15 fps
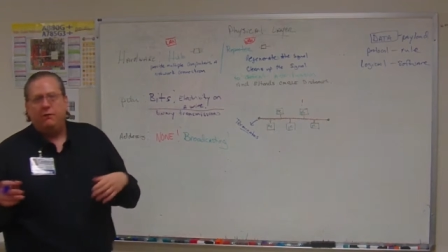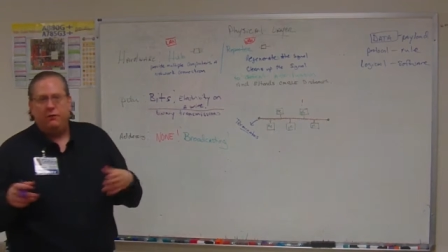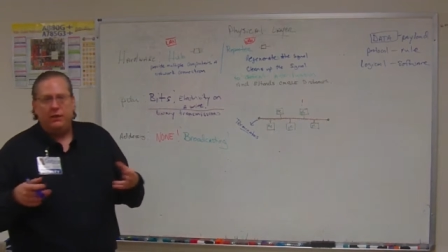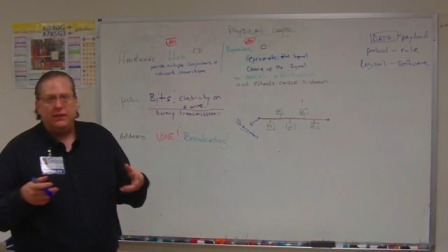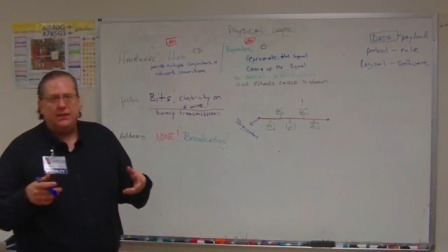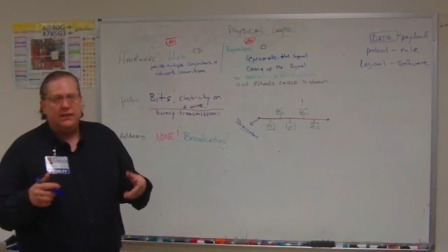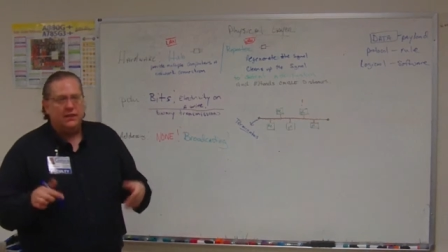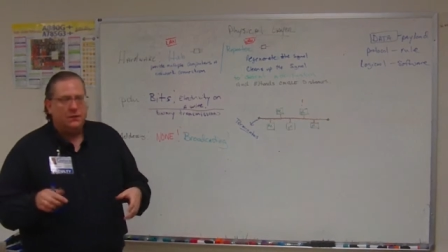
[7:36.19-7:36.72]
For
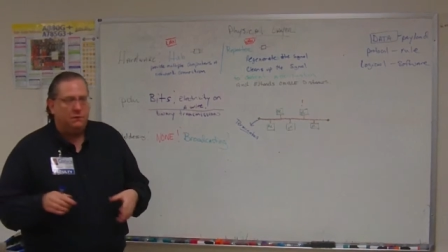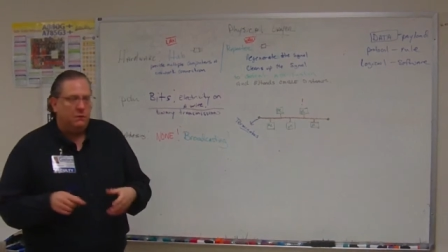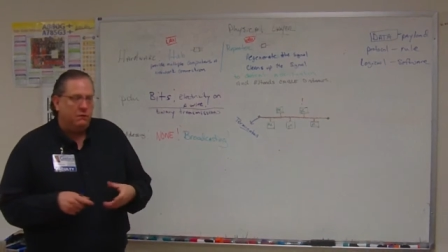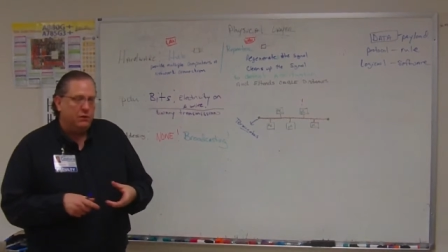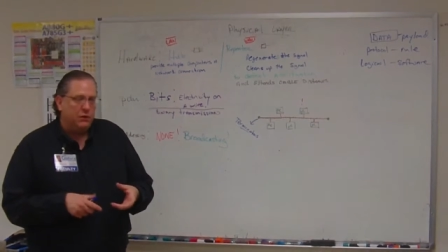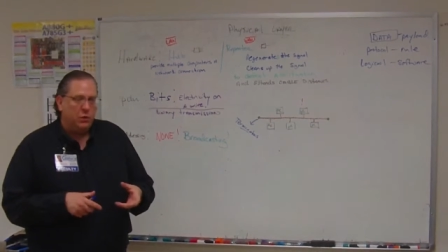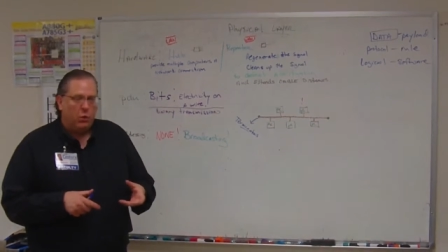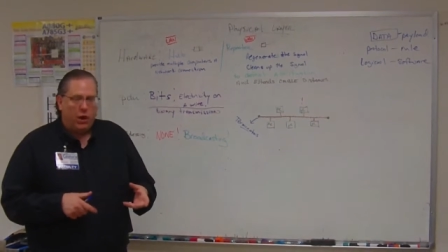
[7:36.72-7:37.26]
instance, if you
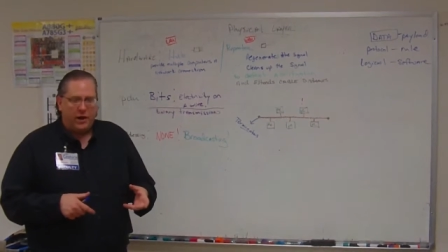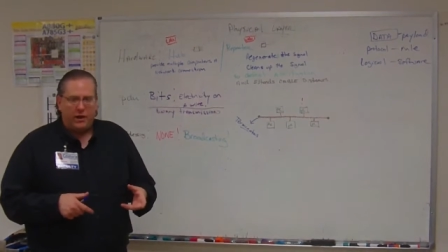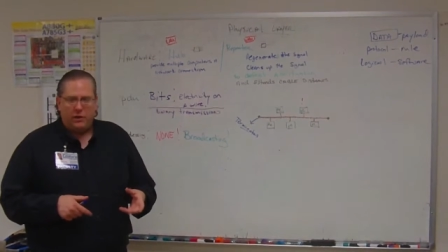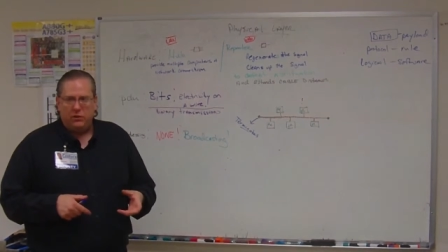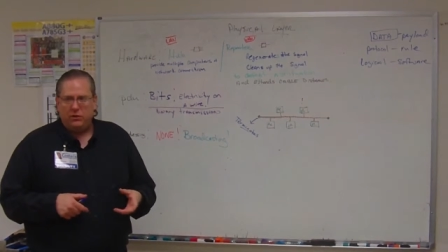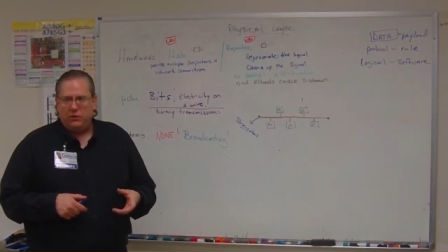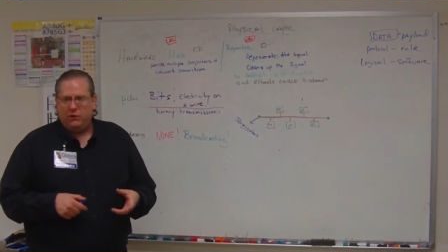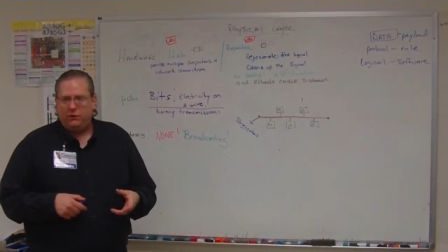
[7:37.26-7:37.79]
fill the water
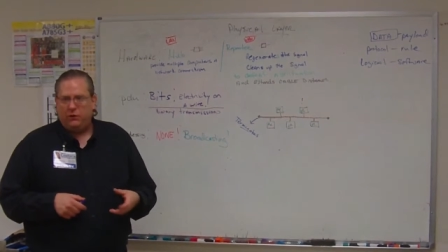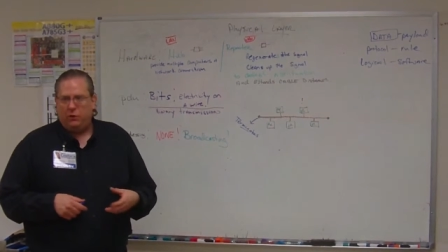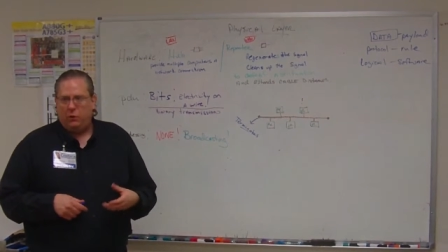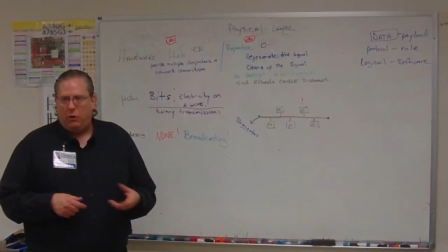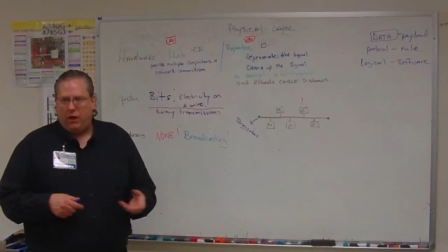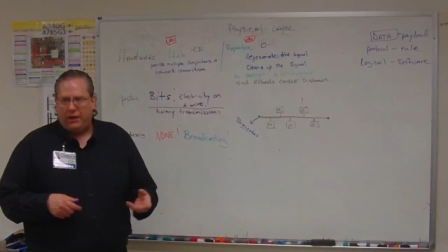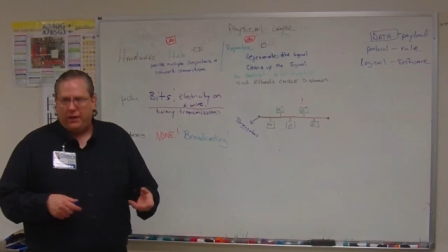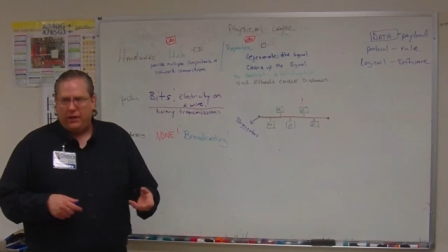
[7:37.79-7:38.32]
hose full of
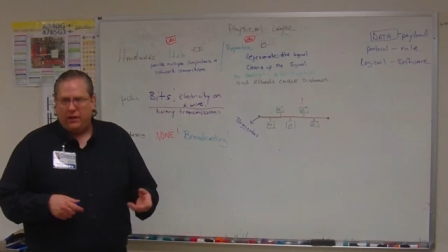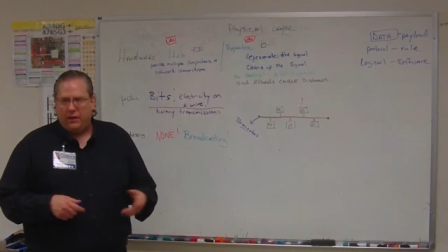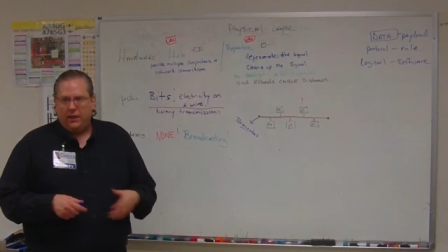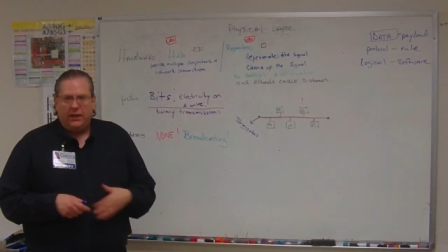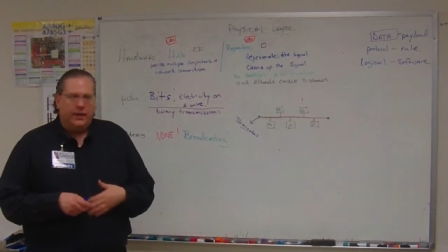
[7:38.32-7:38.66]
water,